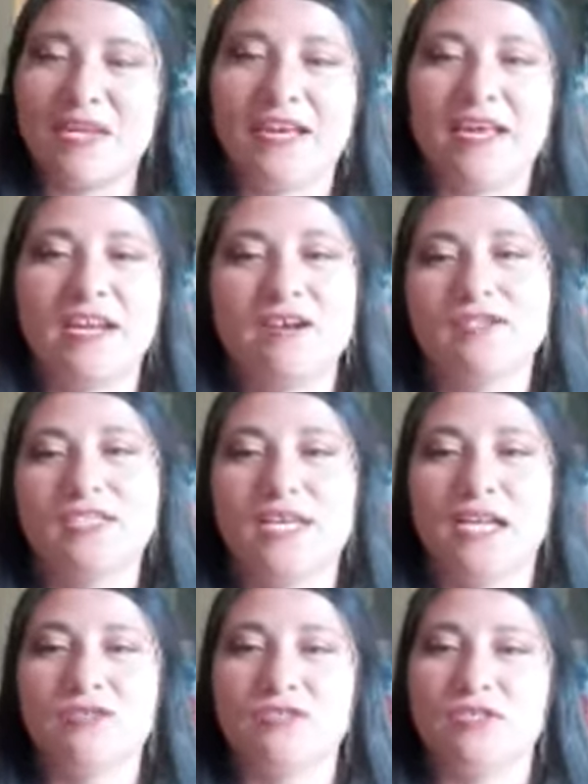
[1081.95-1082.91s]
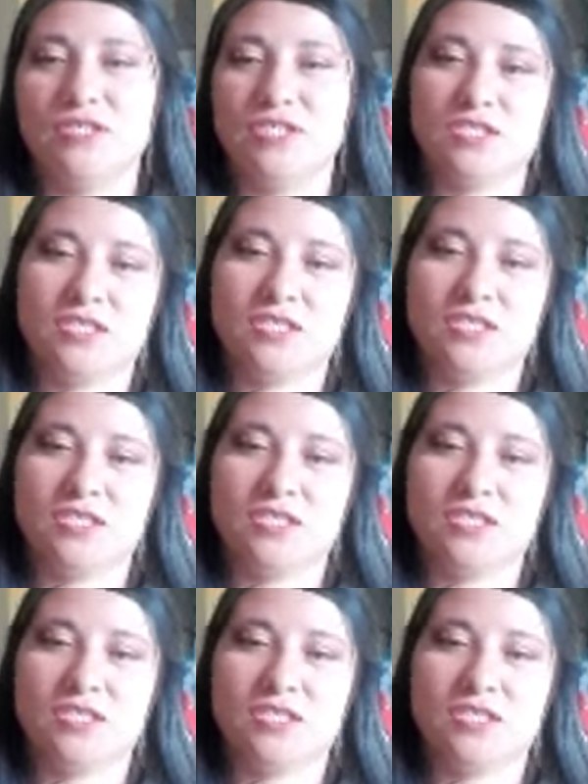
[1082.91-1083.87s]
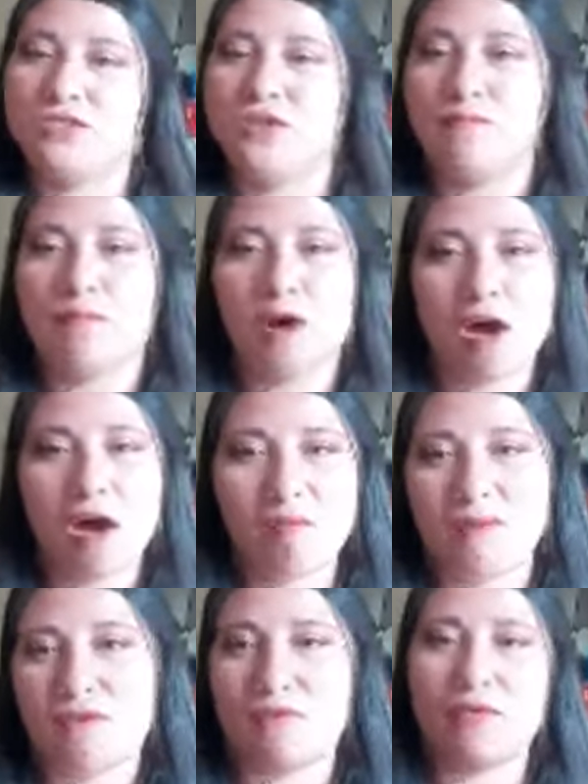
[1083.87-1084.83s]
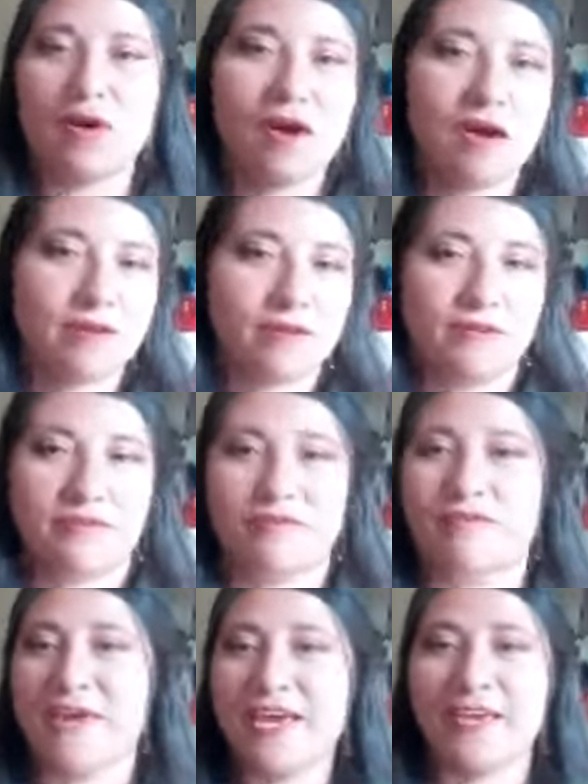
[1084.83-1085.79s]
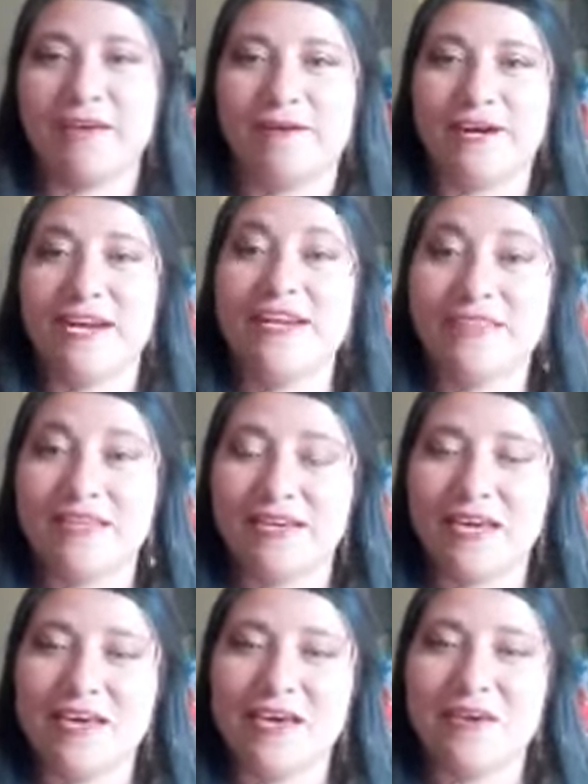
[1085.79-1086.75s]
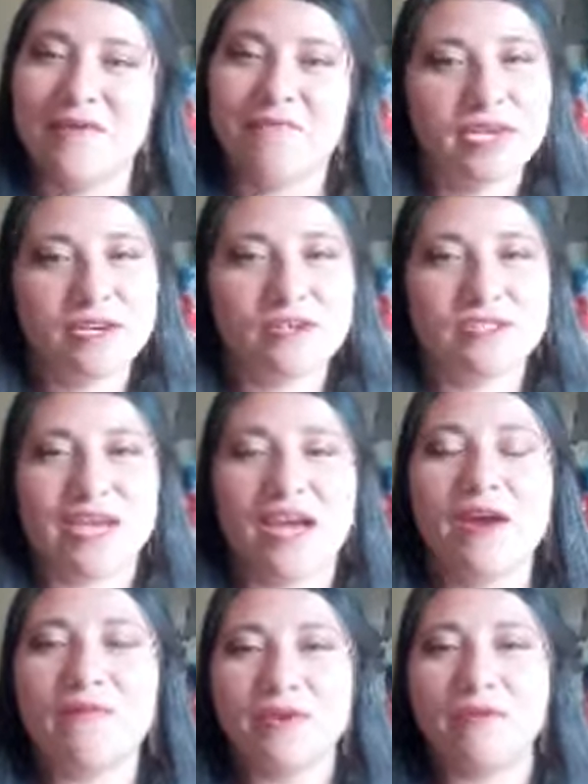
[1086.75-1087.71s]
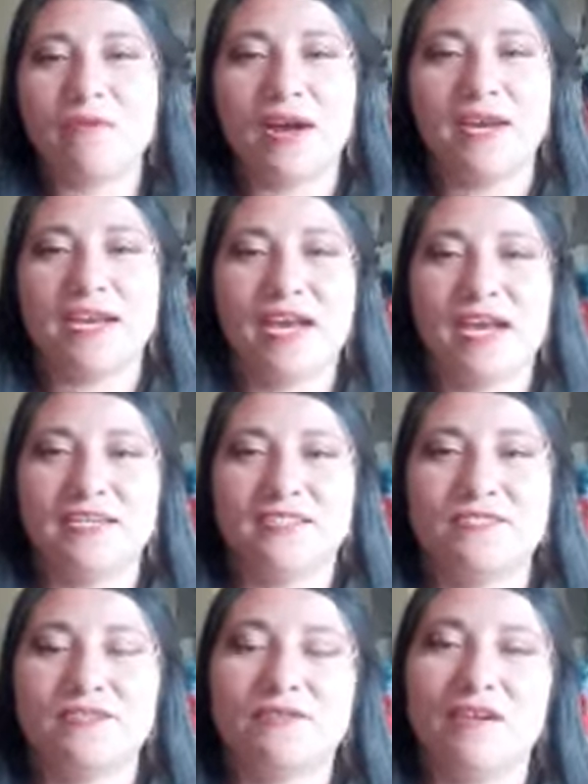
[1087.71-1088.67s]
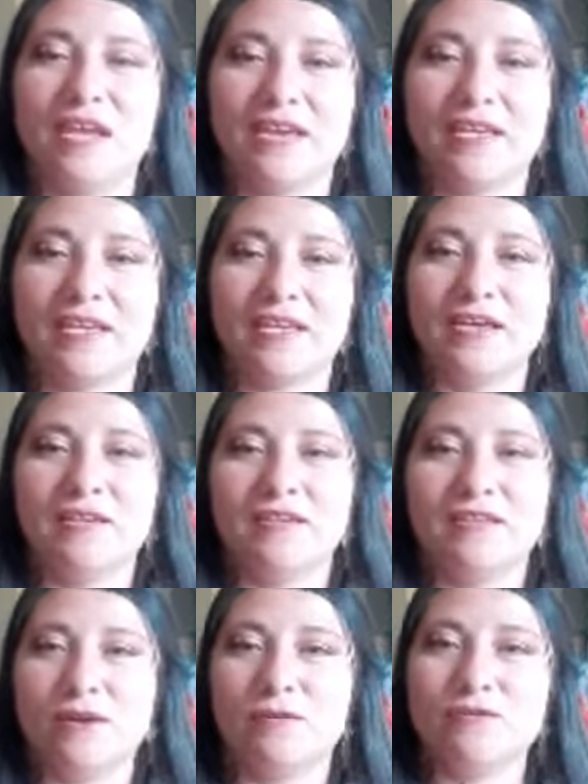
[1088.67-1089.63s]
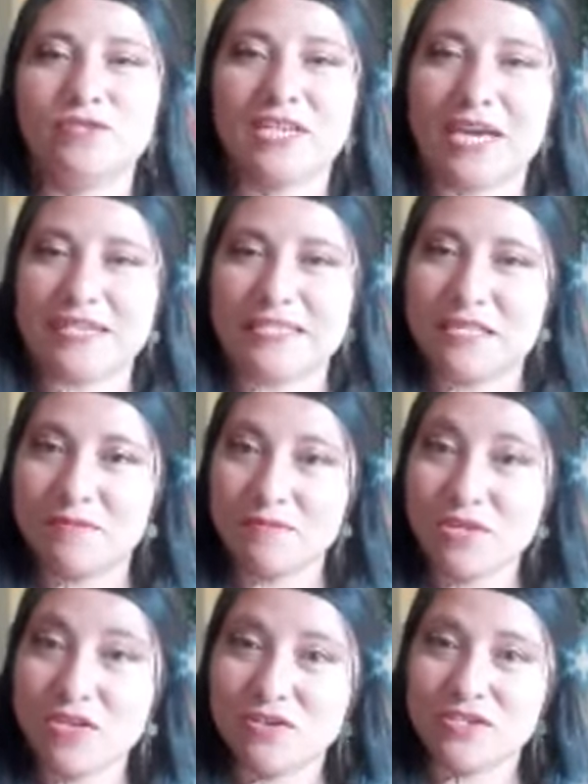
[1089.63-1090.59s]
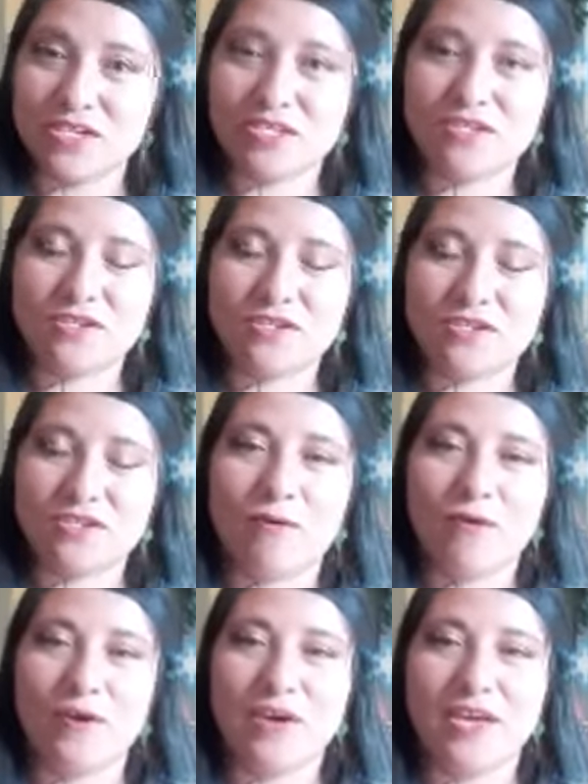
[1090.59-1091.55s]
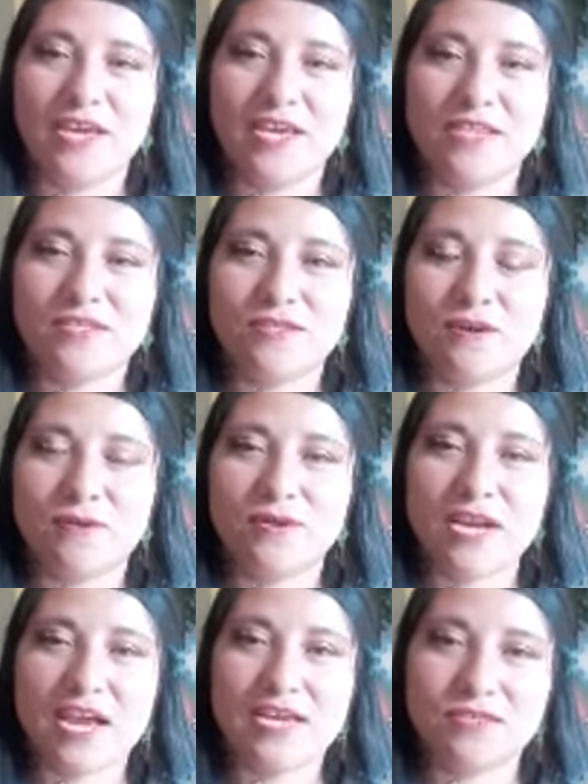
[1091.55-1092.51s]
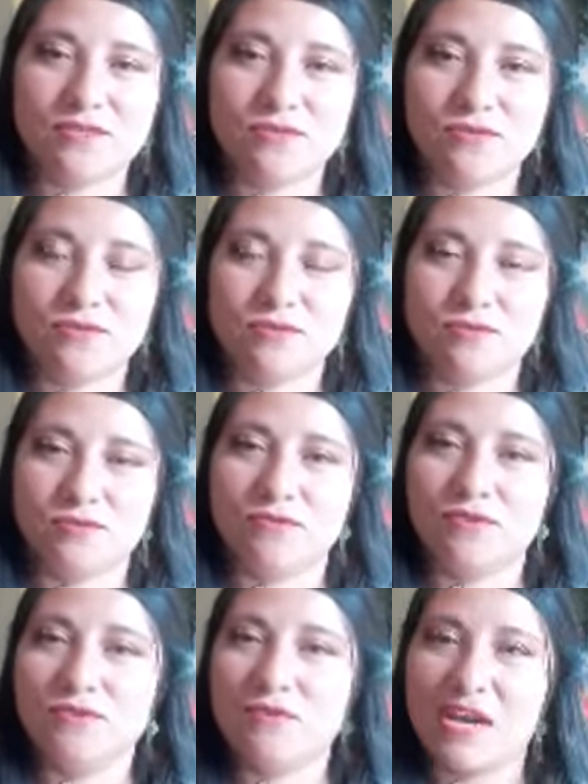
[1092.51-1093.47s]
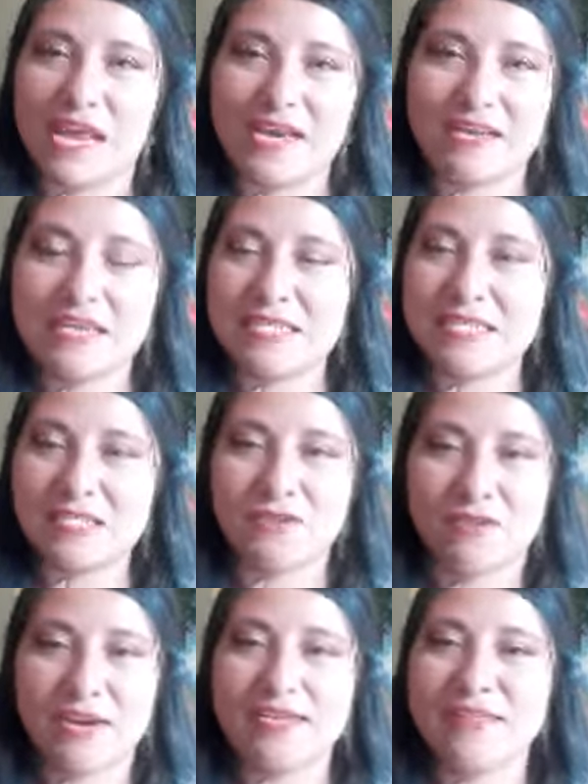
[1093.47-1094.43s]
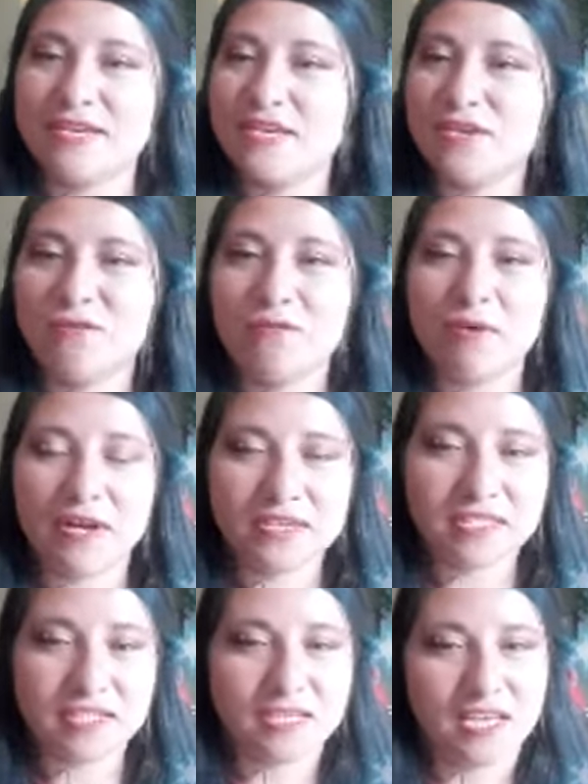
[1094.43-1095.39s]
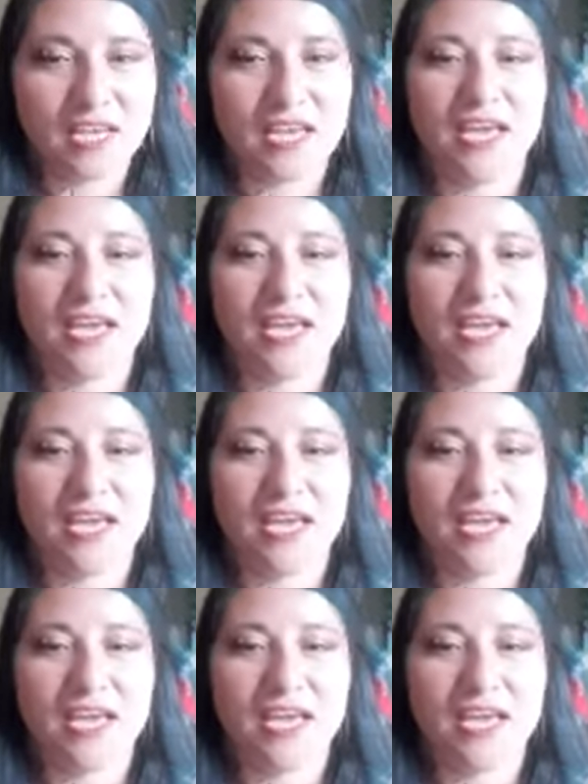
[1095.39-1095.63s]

I mean, I cannot tell you to listen to pop or rock or reggae or anything, because everyone has, you know, like their own taste in music. So it's so nice to, you know, like listen to anything you want.